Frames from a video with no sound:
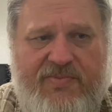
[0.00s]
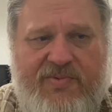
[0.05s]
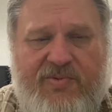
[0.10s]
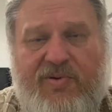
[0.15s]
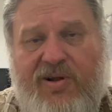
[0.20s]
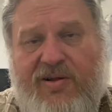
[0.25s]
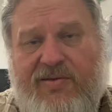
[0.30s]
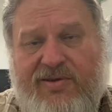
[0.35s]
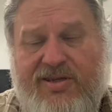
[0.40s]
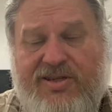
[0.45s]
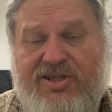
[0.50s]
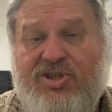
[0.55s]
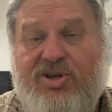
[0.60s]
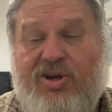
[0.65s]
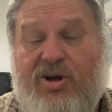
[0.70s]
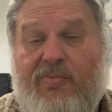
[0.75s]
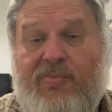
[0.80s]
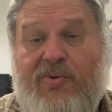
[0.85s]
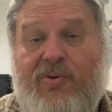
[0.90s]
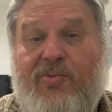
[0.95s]
Well, the
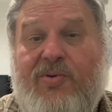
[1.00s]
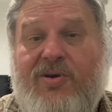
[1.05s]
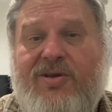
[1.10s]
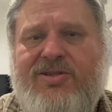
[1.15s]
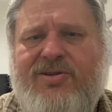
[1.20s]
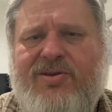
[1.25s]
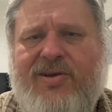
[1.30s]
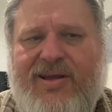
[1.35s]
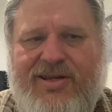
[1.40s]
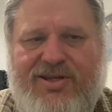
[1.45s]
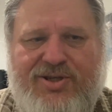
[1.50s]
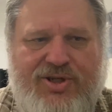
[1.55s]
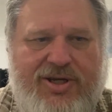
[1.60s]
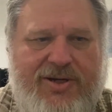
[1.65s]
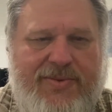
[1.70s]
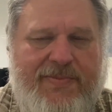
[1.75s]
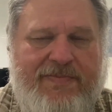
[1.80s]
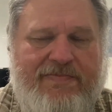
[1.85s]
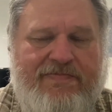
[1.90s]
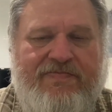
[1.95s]
sample was quite
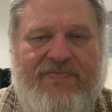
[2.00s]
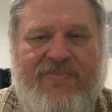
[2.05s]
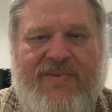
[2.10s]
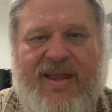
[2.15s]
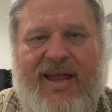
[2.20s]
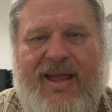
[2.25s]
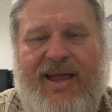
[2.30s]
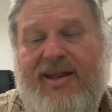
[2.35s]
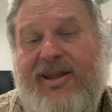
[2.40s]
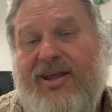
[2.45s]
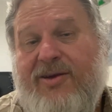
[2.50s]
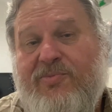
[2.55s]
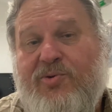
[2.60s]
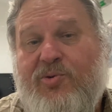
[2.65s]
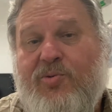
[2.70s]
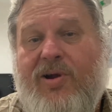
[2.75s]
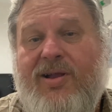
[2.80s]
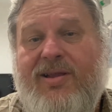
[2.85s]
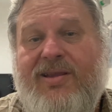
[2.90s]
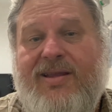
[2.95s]
cheap, and I'm
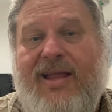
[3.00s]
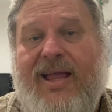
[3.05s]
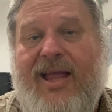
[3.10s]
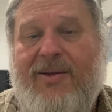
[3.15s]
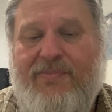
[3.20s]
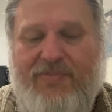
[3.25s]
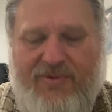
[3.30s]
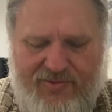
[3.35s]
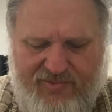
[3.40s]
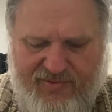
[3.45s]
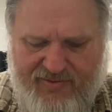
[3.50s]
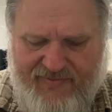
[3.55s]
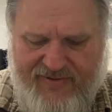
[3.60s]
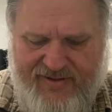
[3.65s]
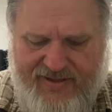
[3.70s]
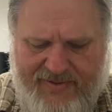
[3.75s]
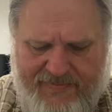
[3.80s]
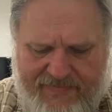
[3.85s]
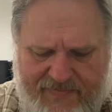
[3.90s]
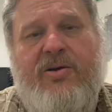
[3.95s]
quite happy with
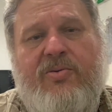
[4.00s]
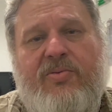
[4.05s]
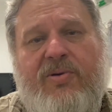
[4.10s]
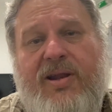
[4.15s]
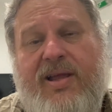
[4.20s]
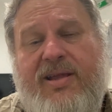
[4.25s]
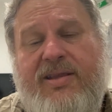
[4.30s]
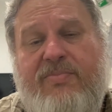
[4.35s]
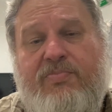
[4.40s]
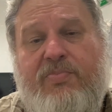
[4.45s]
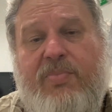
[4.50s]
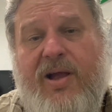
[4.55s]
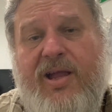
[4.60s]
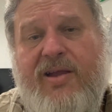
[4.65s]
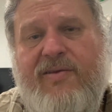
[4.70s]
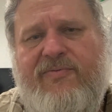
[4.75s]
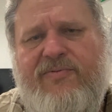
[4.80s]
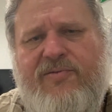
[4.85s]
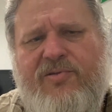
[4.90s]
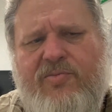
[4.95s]
it. Will I buy
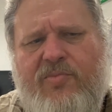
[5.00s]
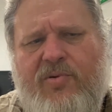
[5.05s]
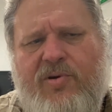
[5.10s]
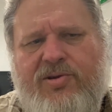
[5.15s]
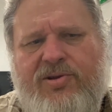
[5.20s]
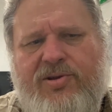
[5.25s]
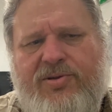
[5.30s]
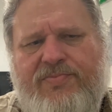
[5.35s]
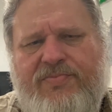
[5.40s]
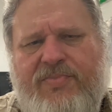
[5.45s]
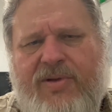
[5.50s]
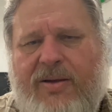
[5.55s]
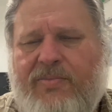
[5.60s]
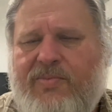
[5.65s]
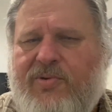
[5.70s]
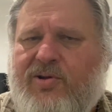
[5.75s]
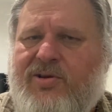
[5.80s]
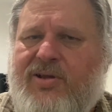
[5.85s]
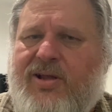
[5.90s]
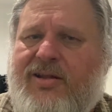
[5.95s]
a full bottle? I'm
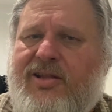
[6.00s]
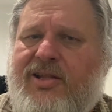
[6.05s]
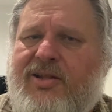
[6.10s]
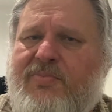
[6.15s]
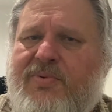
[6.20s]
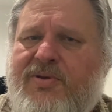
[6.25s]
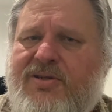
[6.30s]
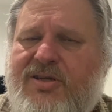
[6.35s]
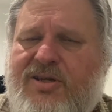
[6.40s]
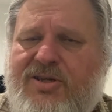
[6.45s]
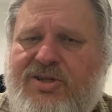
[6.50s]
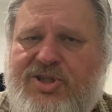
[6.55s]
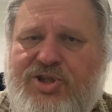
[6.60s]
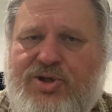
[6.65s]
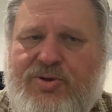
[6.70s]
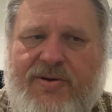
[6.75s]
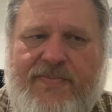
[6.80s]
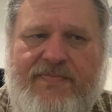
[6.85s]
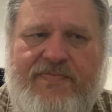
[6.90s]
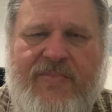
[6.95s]
not 100%
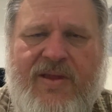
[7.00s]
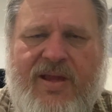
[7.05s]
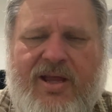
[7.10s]
sure.